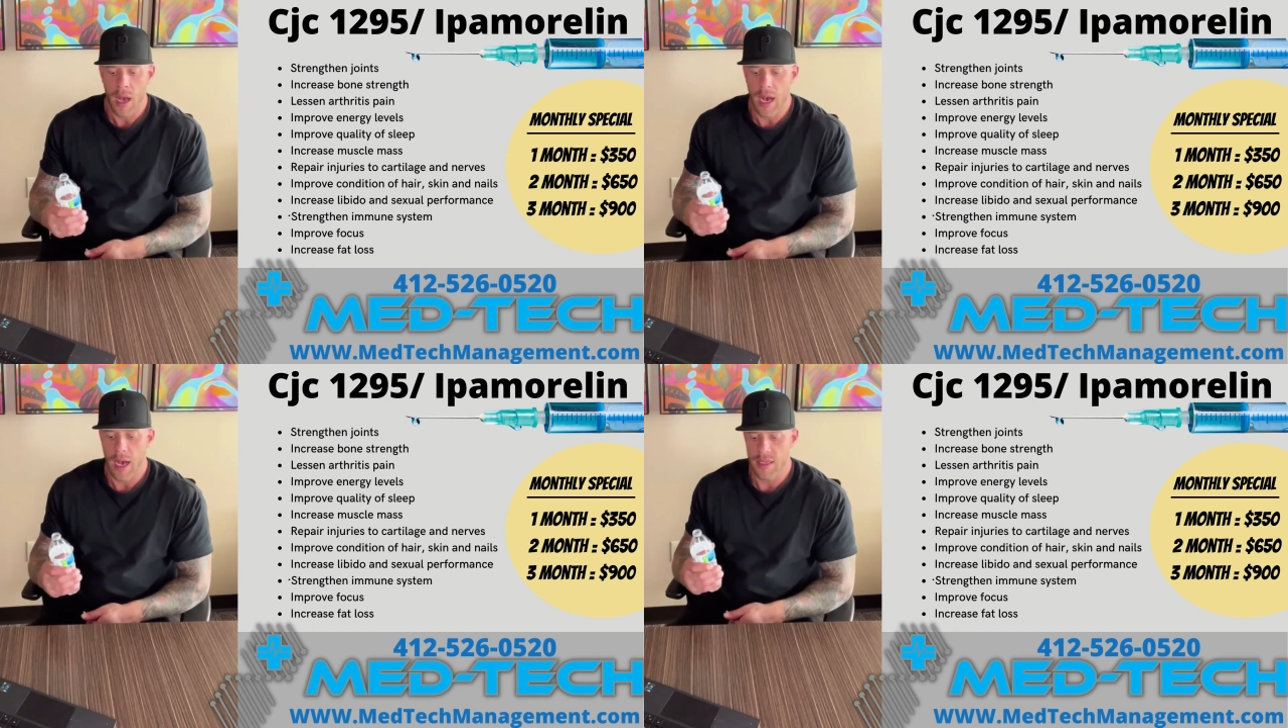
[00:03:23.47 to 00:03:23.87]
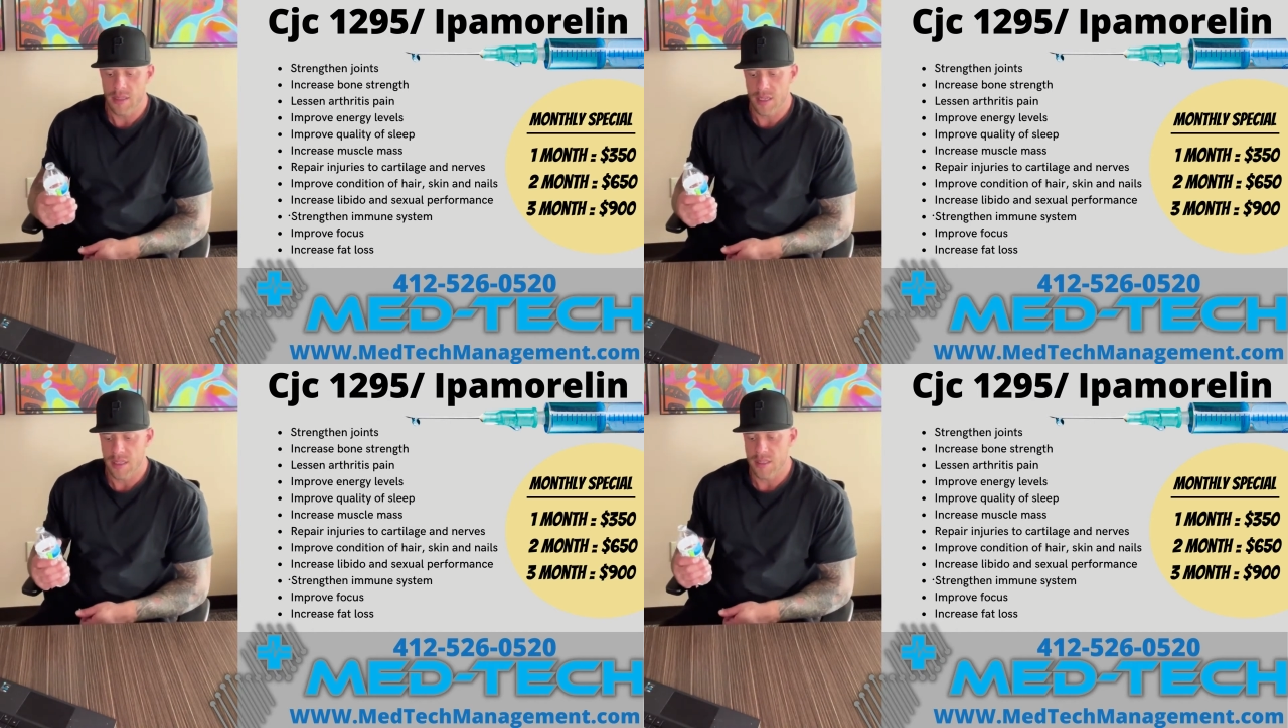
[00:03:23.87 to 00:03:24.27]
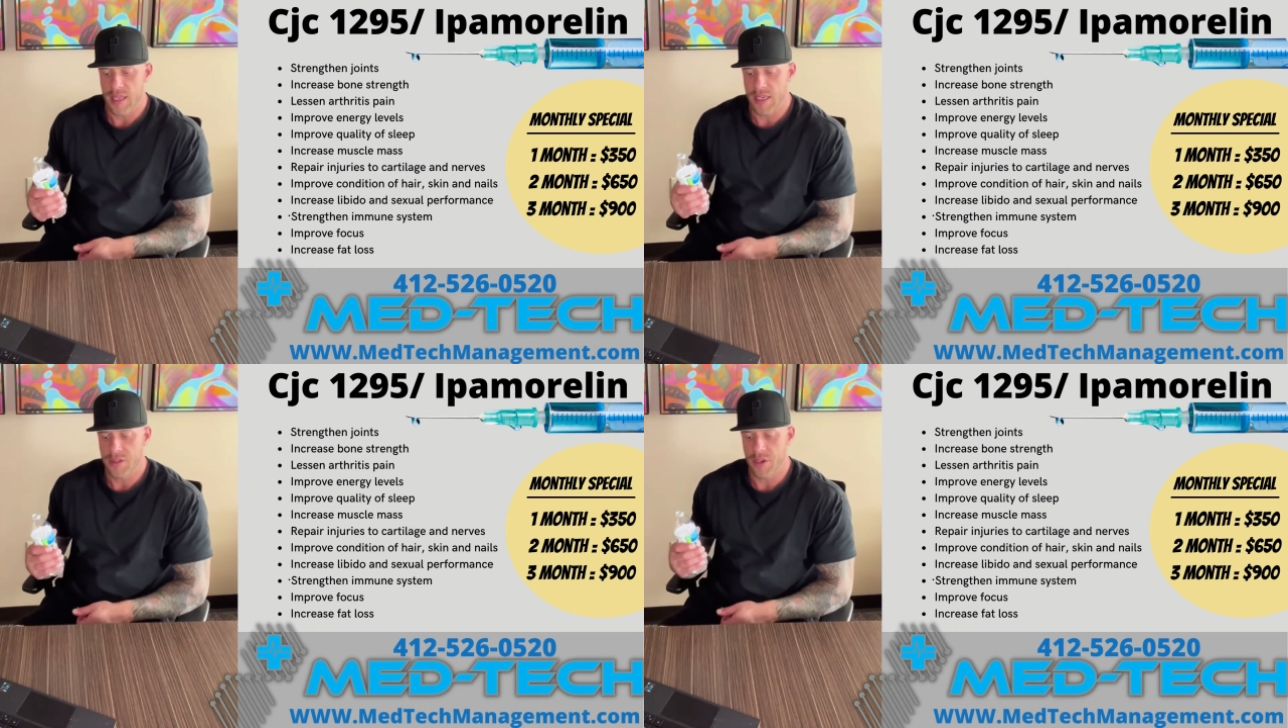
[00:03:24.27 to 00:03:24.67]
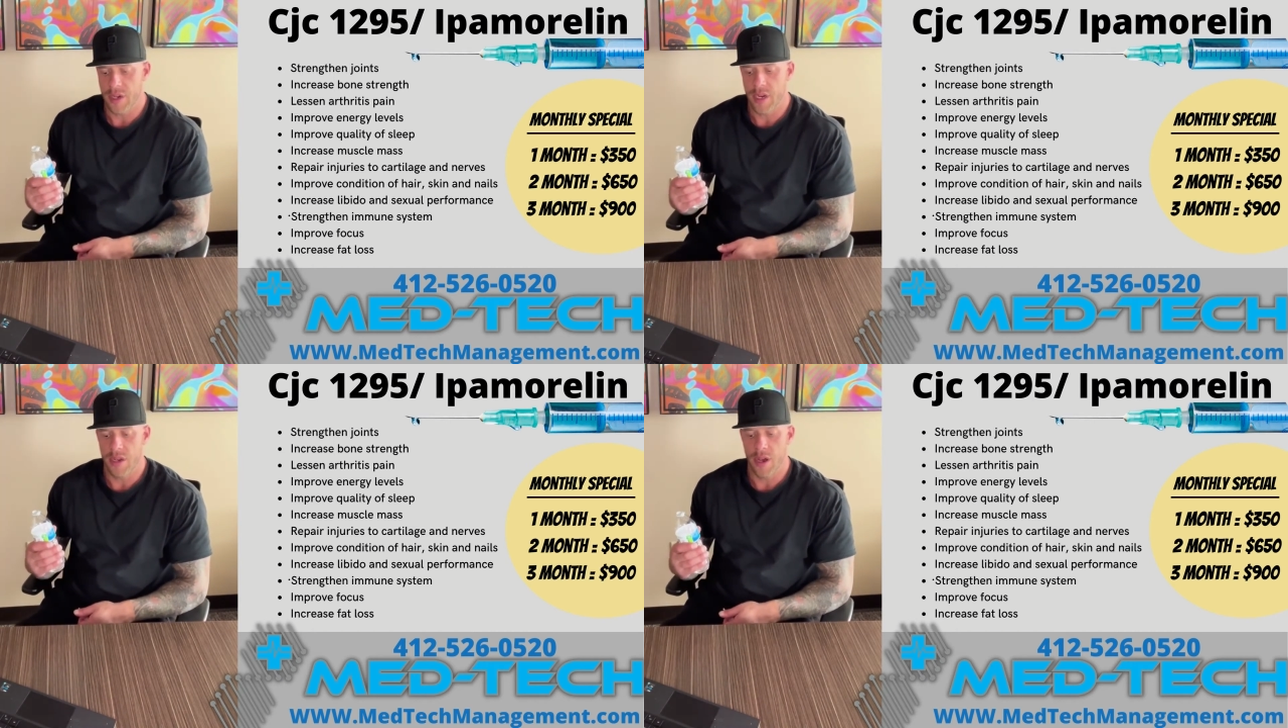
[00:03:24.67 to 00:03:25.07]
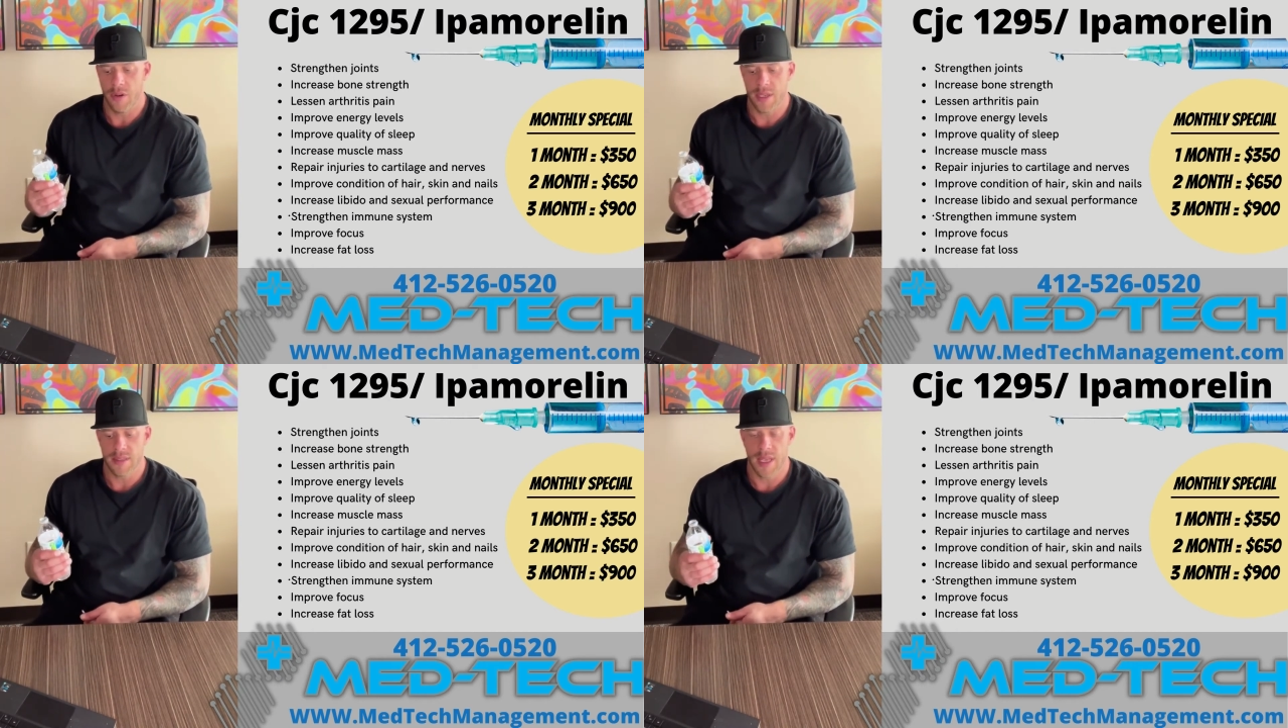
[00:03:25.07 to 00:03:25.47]
Uh, such as this, you're going to
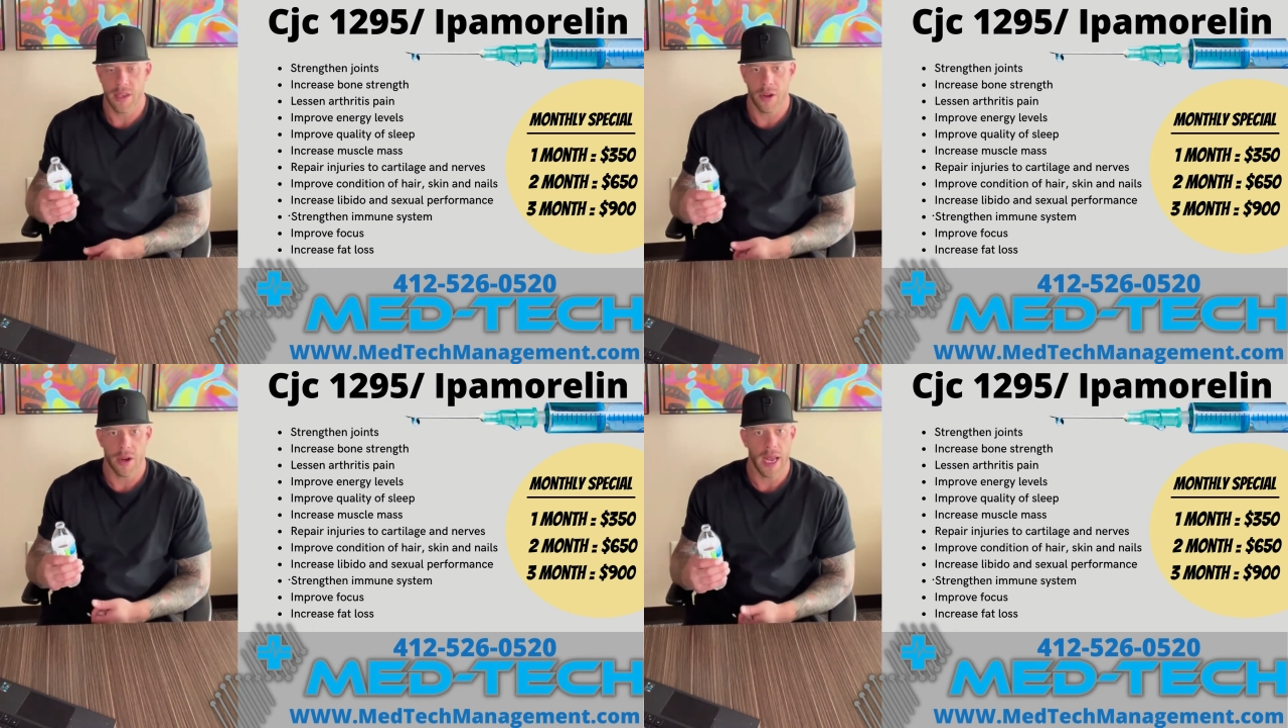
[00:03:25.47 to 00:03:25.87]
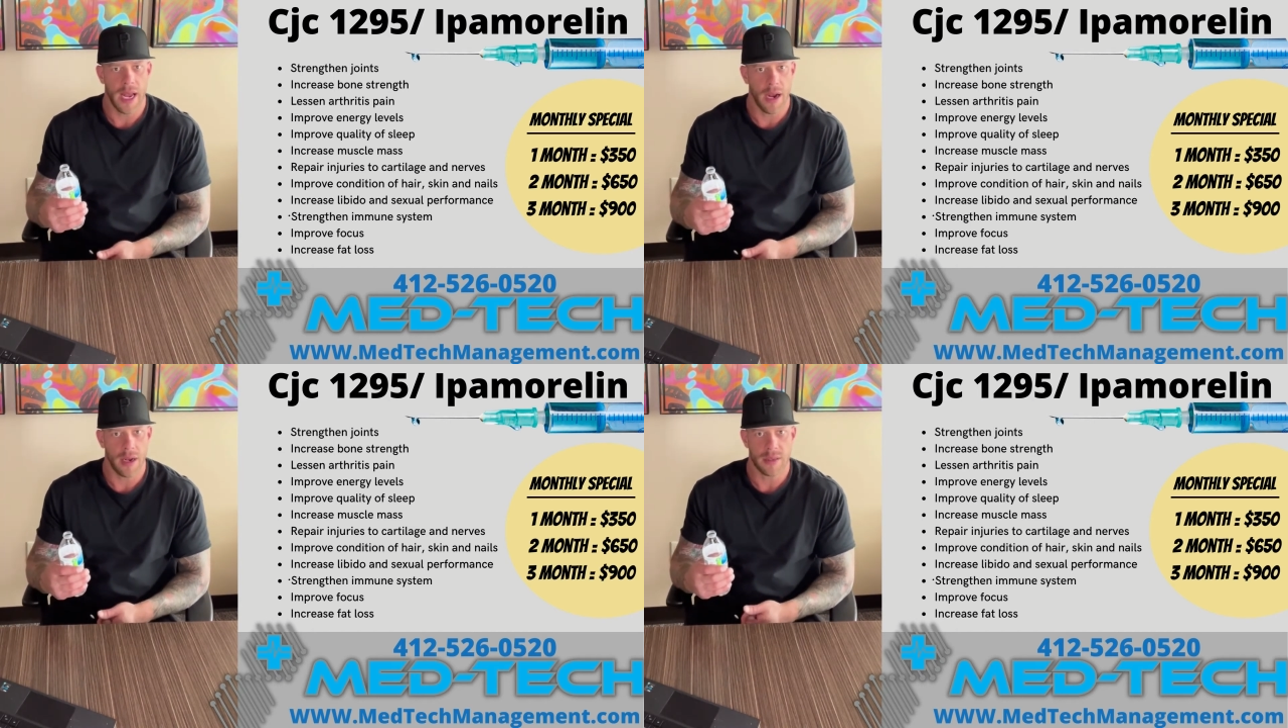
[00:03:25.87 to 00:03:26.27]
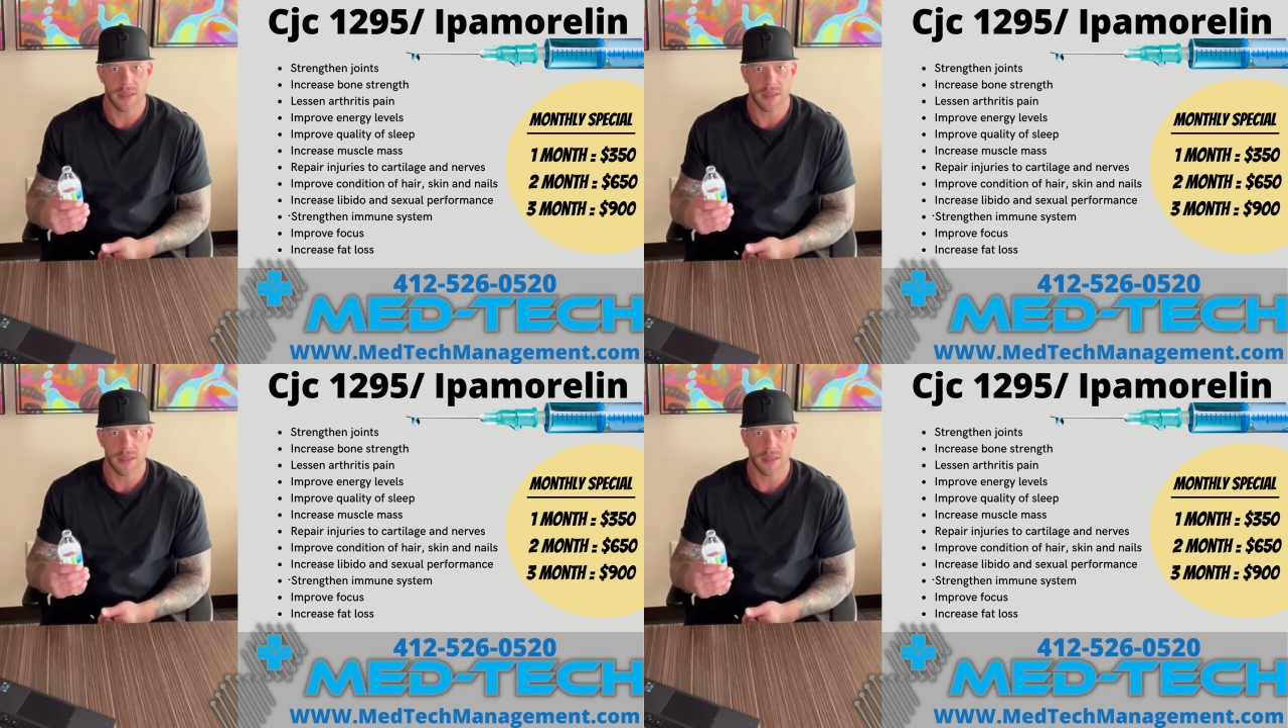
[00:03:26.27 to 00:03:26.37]
notice that your hair,